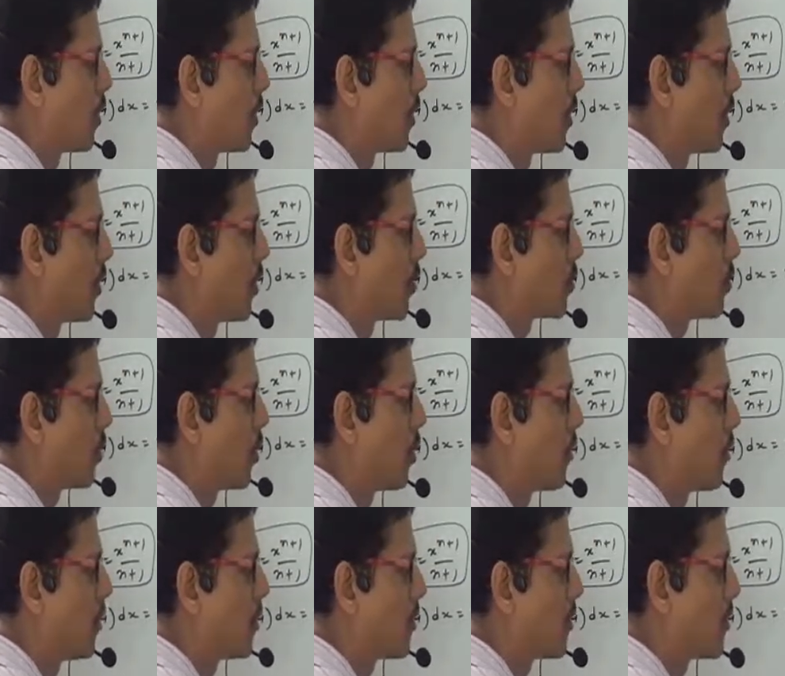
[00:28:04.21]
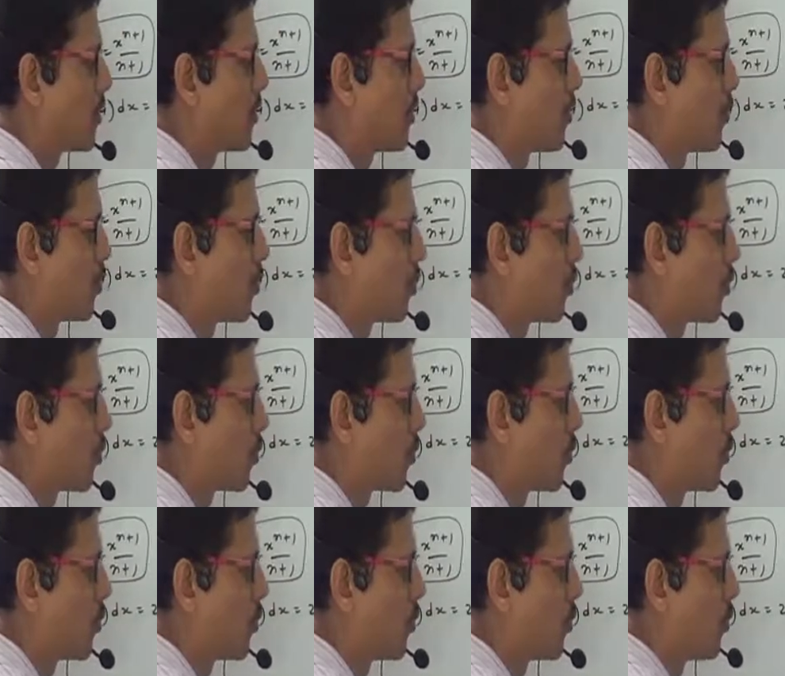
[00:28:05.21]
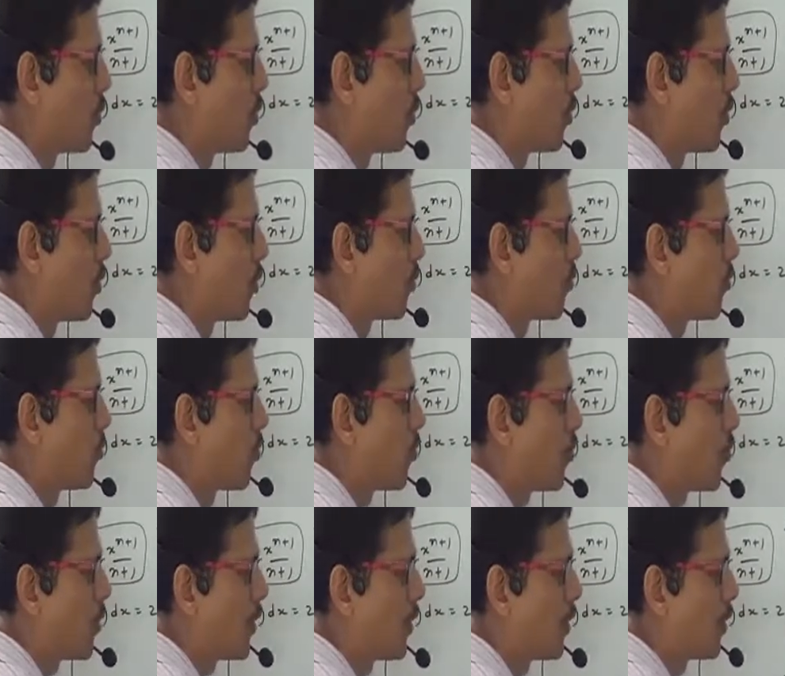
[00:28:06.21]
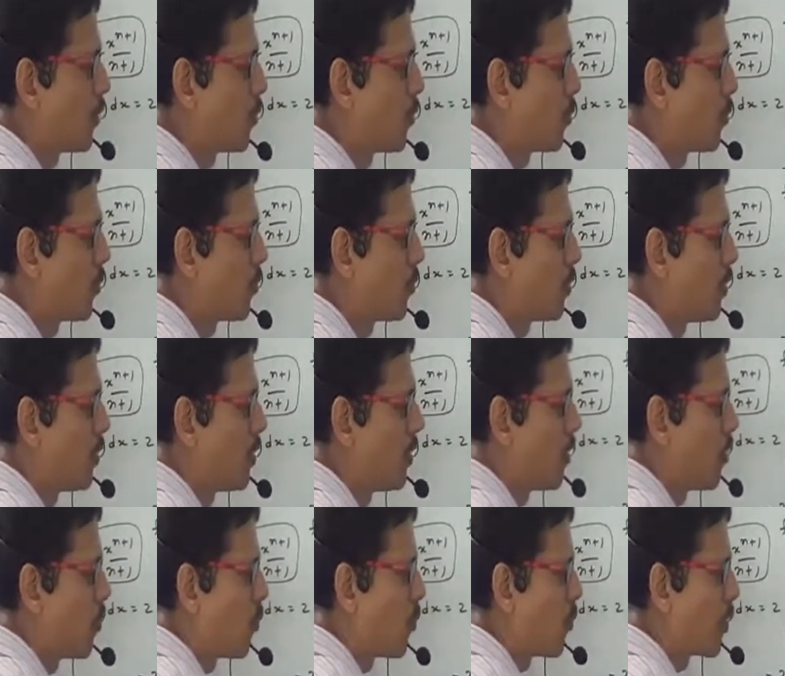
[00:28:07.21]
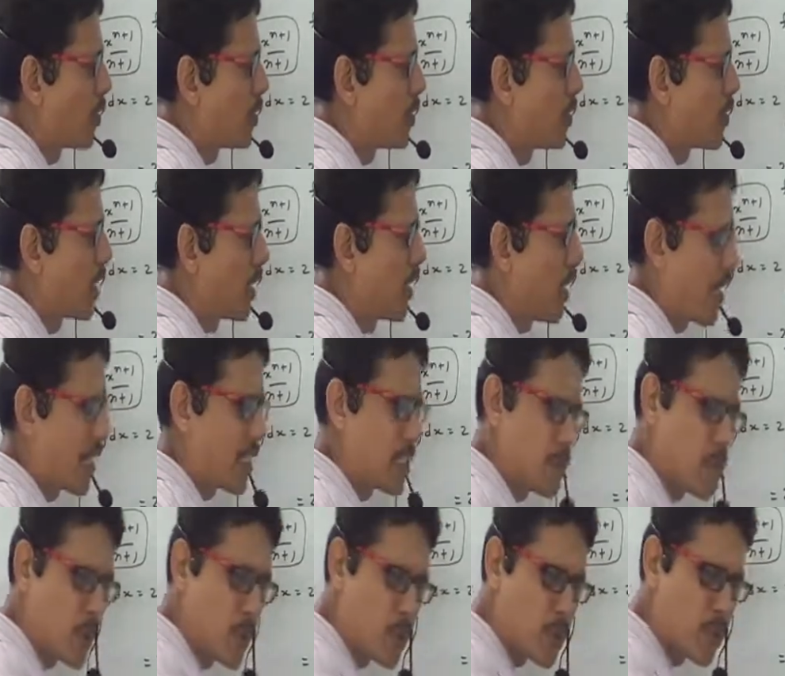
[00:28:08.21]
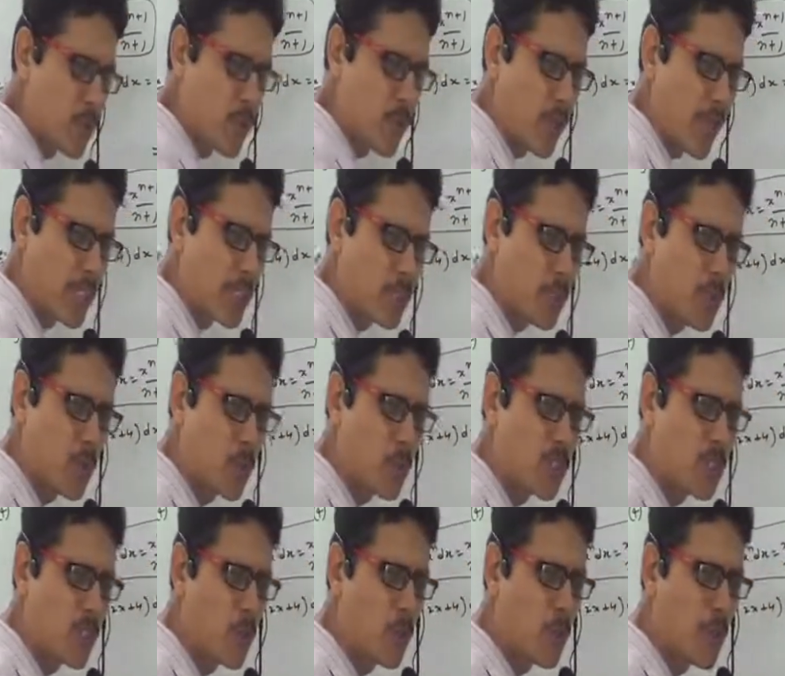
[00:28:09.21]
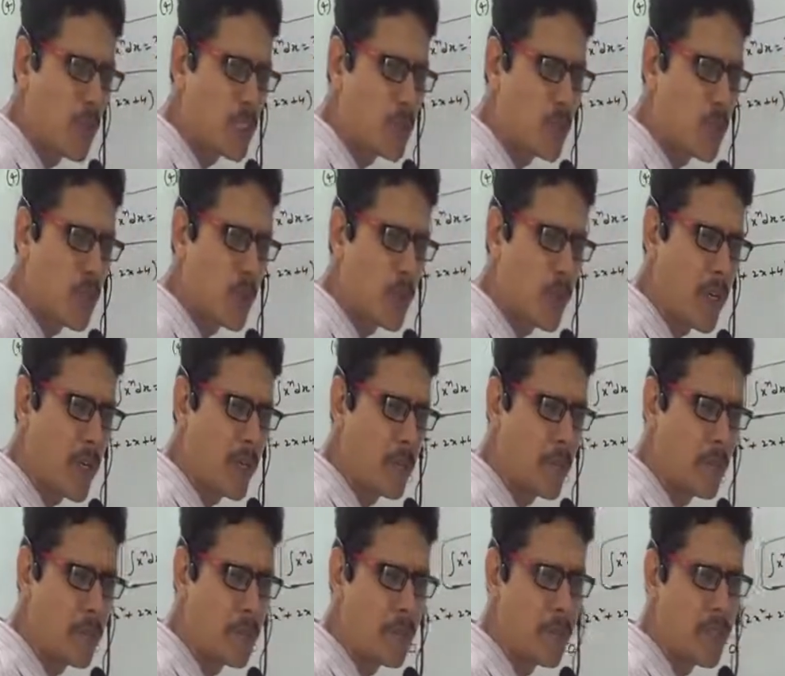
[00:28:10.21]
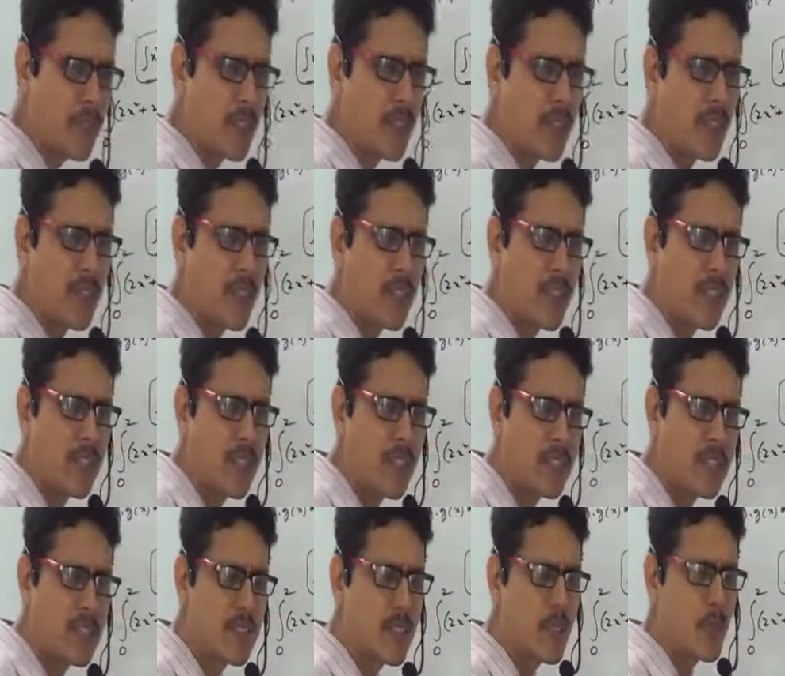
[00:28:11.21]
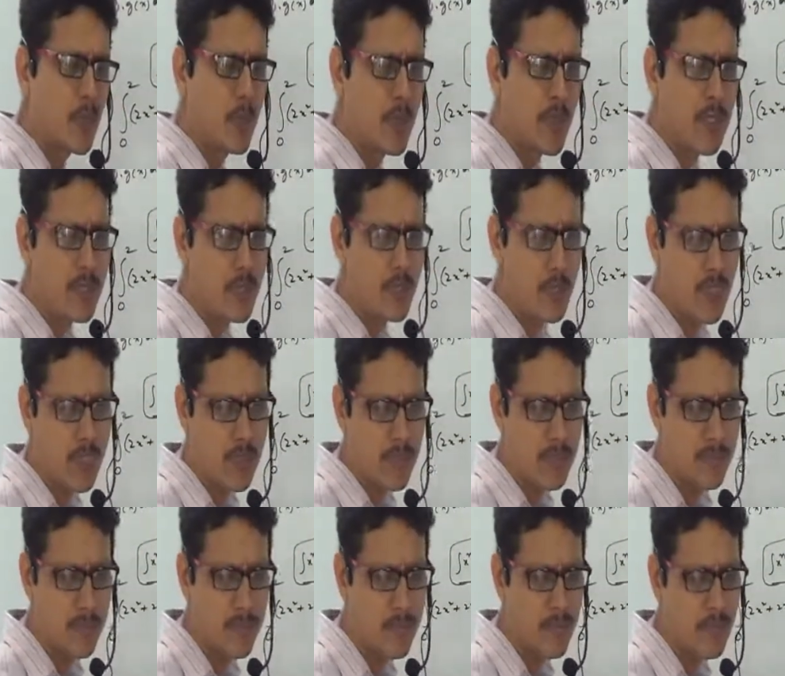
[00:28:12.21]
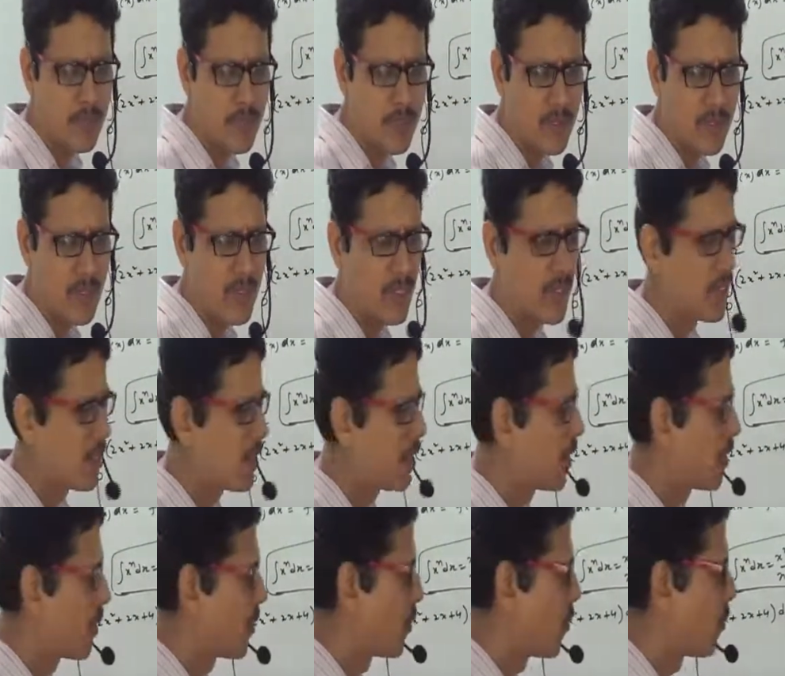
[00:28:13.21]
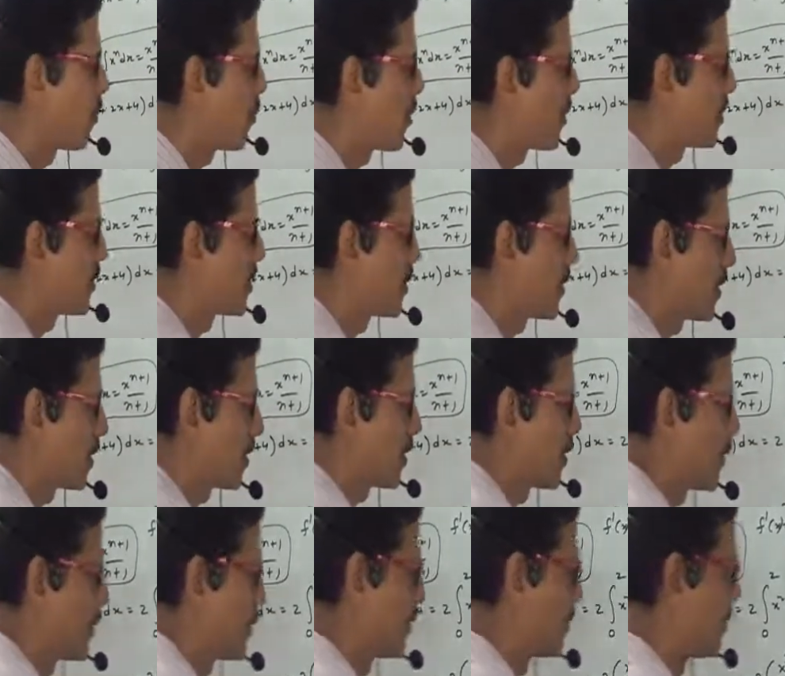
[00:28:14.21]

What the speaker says: Here also limits is 0 to 2. 4 into, what is integral x power 0? X power 0 plus 1 by 0 plus 1. What is that?